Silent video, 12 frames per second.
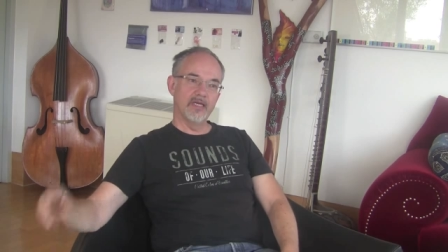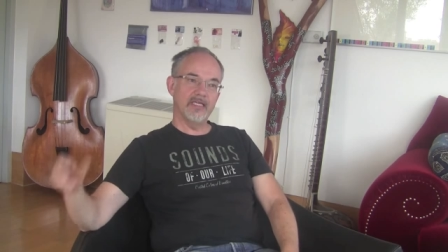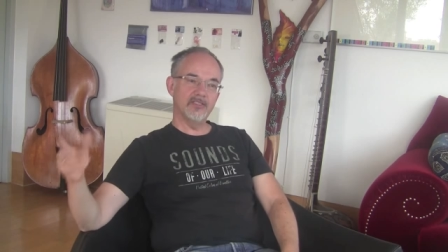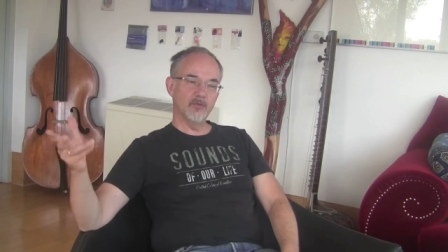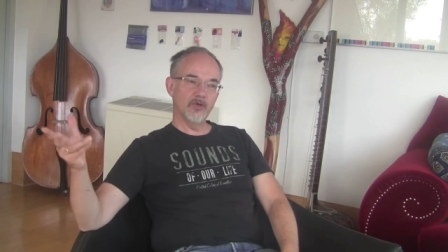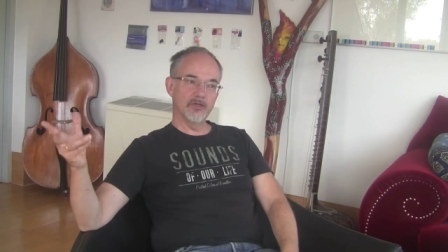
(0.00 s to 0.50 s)

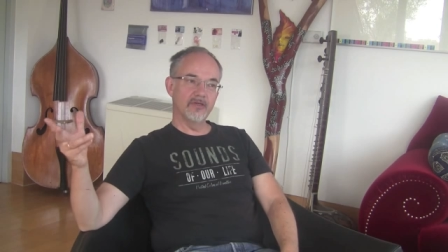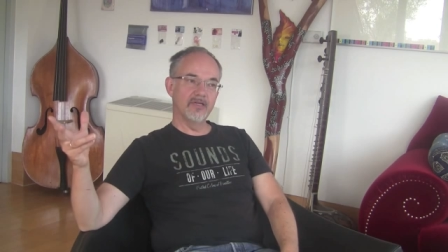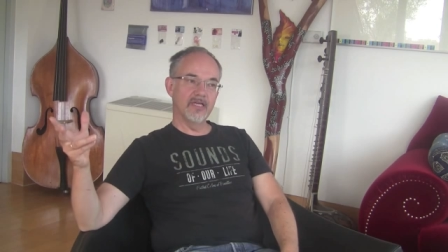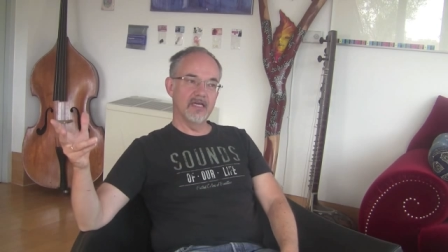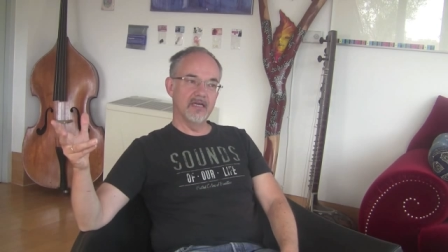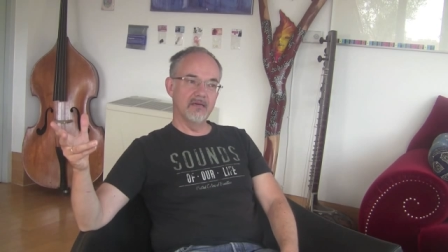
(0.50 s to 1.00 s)
he's
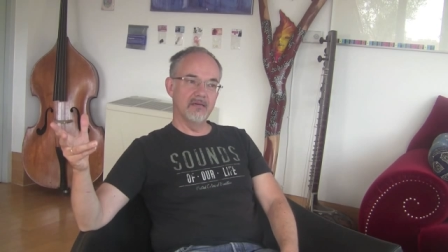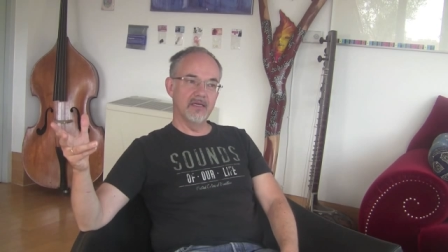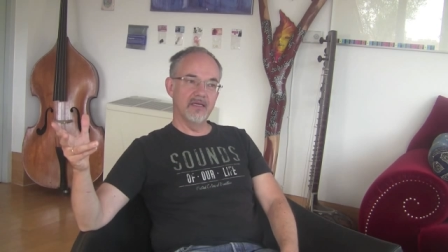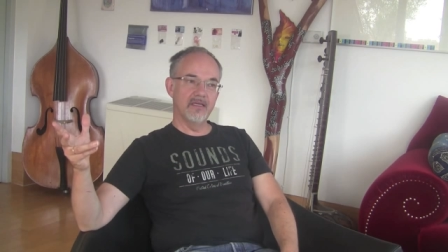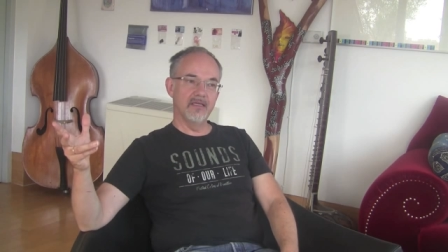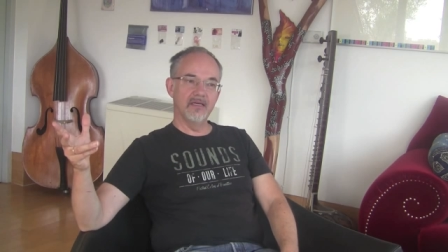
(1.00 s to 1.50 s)
working
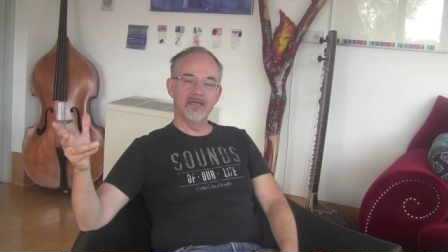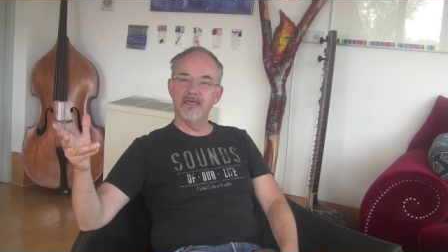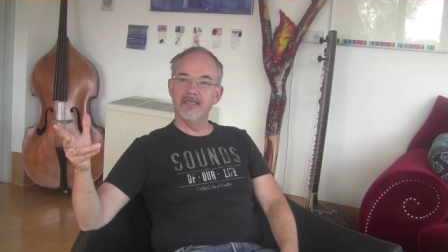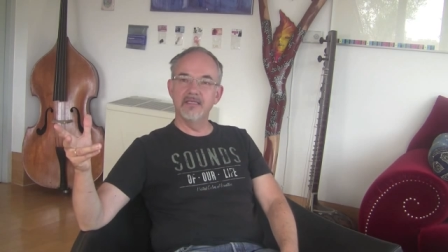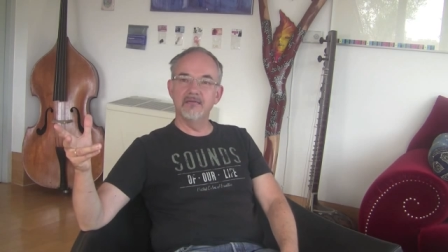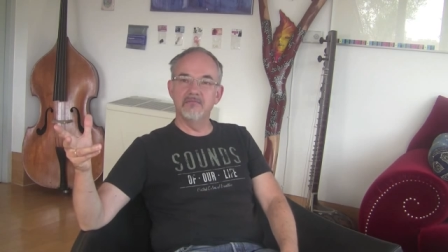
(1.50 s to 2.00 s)
in a,
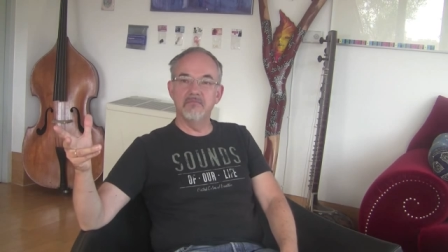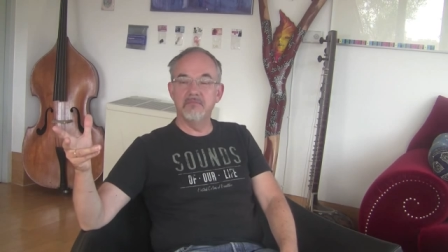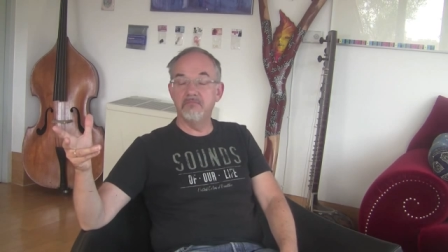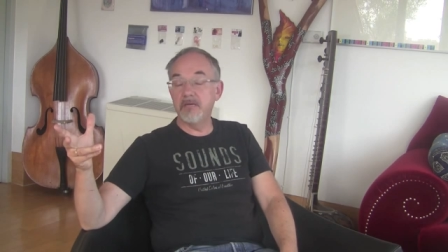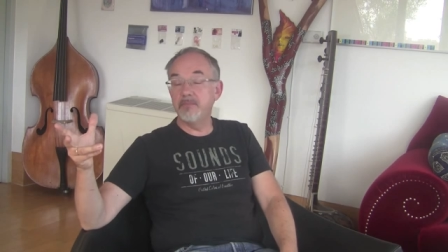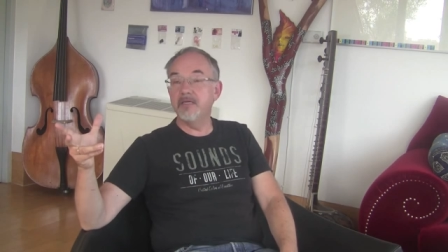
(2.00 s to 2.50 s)
in a
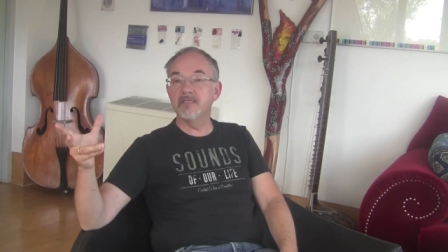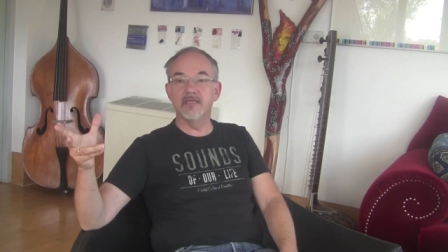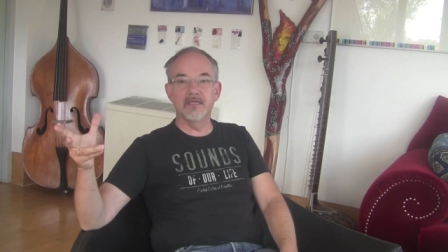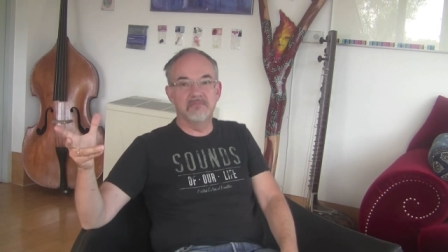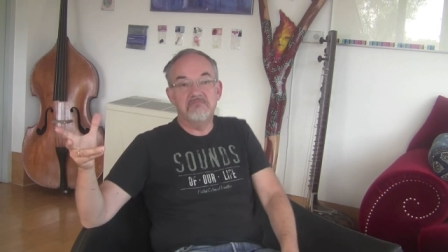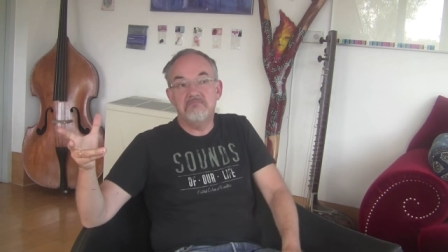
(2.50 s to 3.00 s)
maybe a,
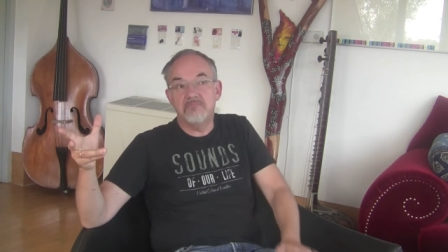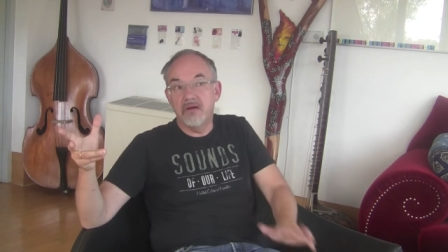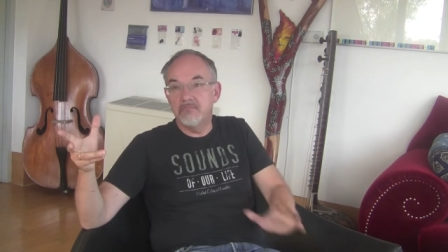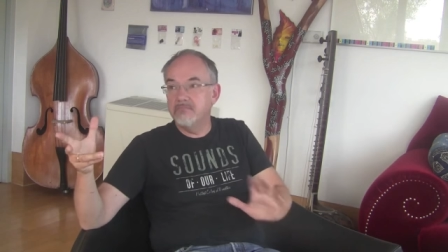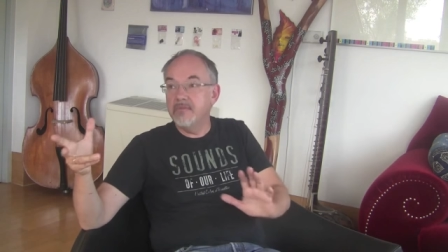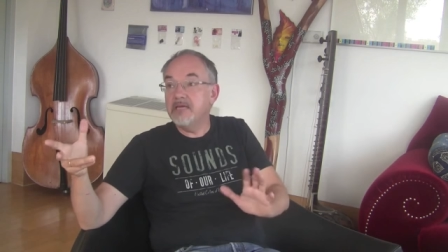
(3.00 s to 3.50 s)

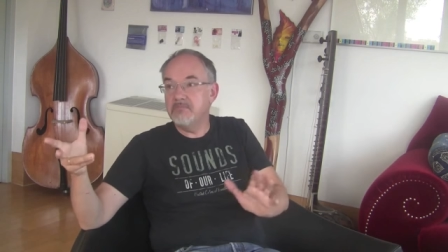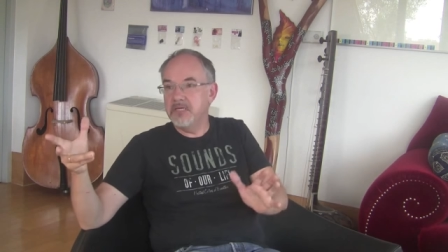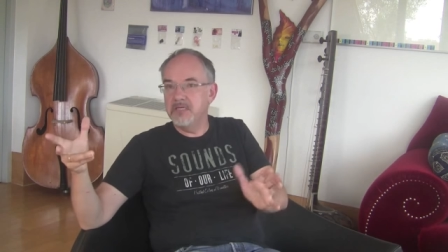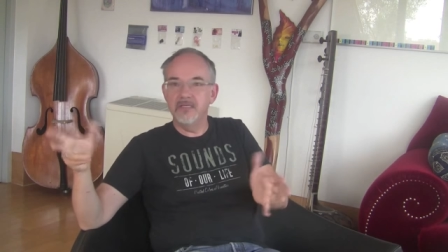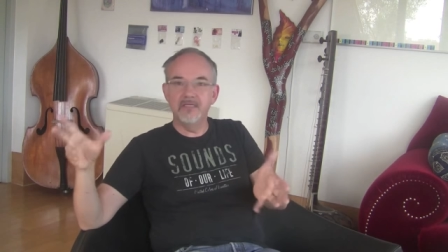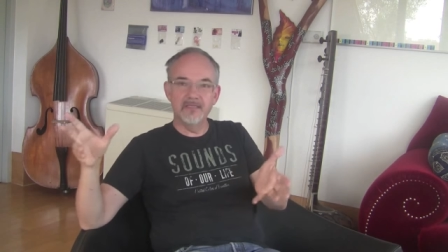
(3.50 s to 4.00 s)

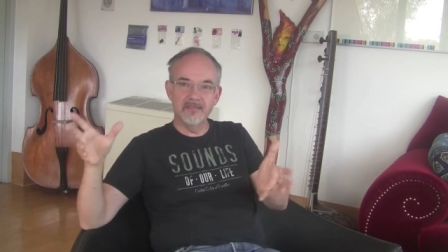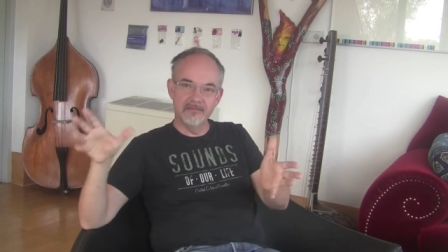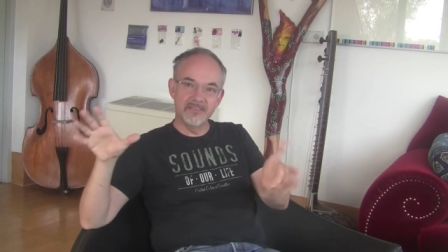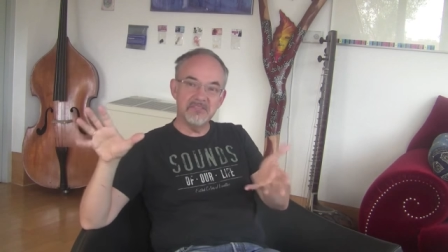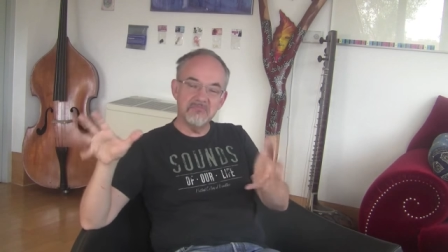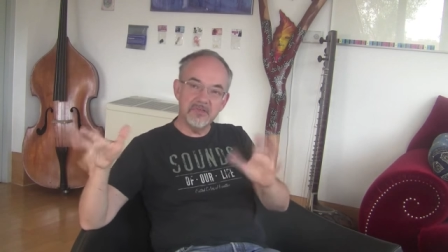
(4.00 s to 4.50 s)
maybe in
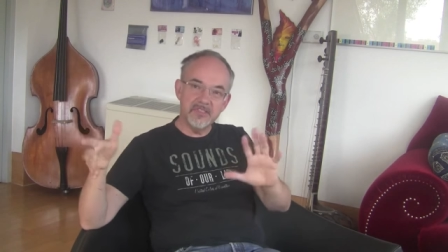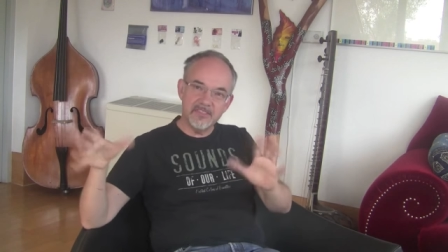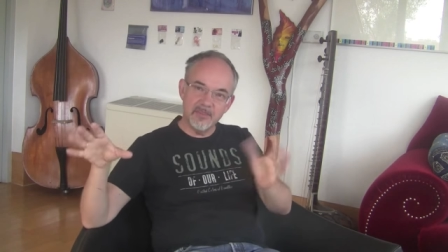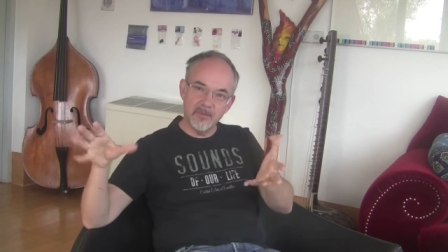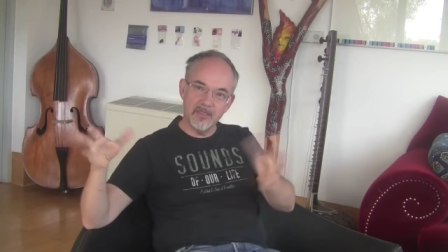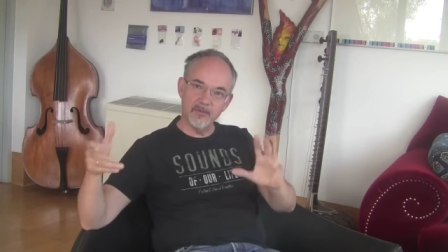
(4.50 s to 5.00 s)
a very
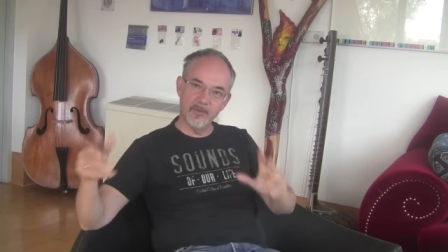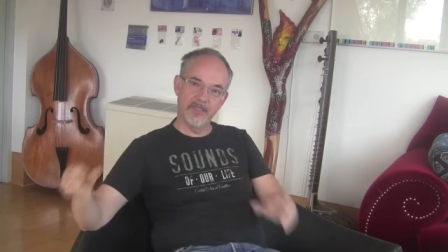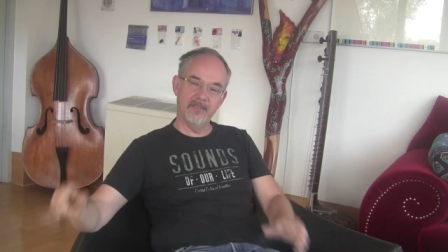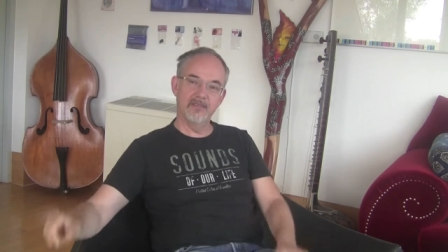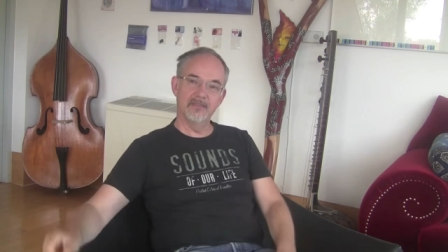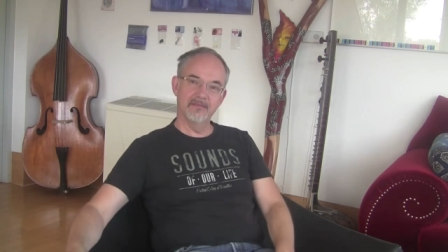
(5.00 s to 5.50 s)
similar way
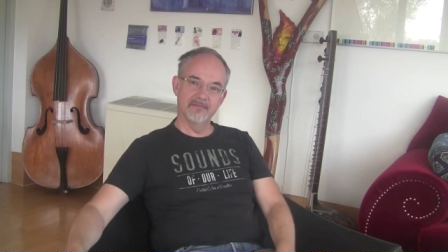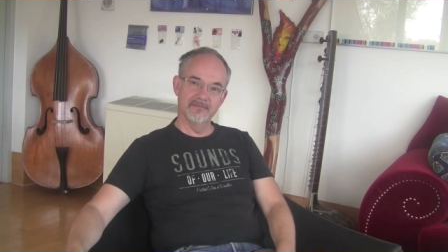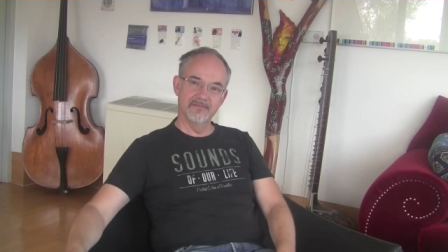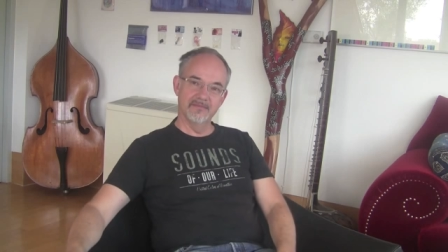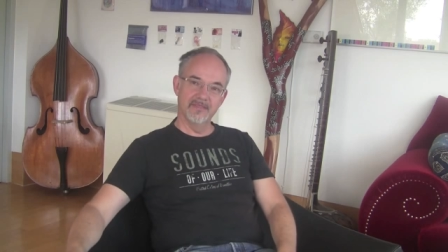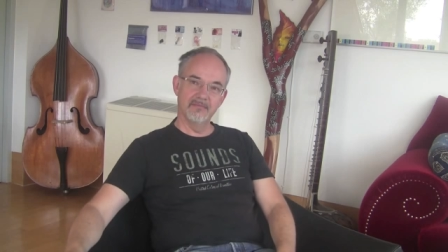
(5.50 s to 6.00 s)

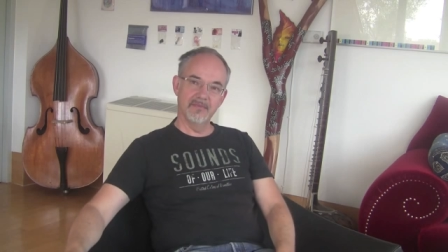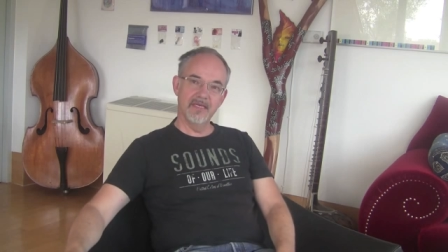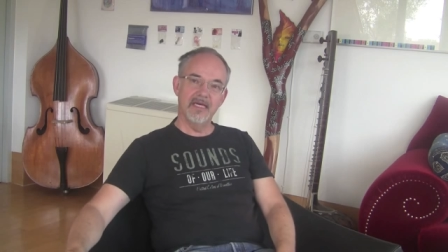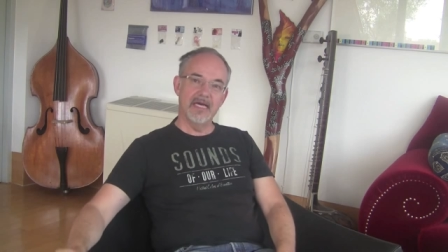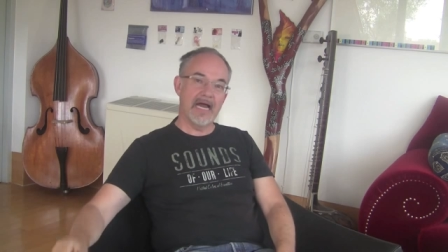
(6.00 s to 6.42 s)
to me.